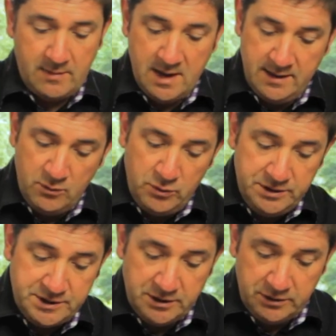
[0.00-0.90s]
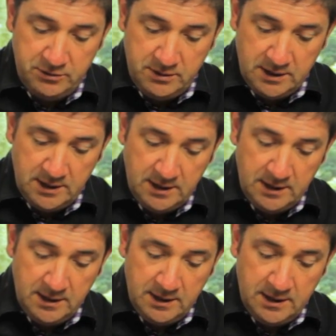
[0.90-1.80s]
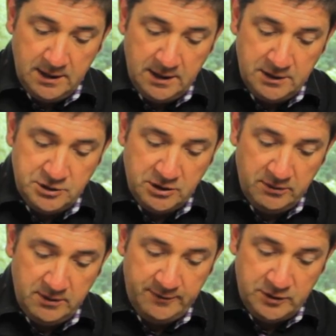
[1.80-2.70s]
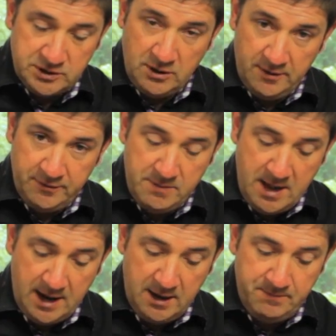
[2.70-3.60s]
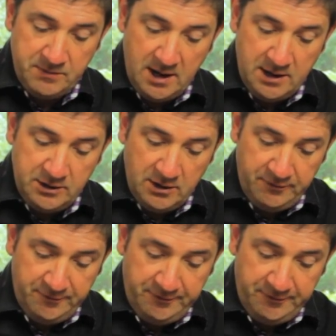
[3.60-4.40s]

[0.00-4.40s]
and then all you do is you go, if you start from there and you go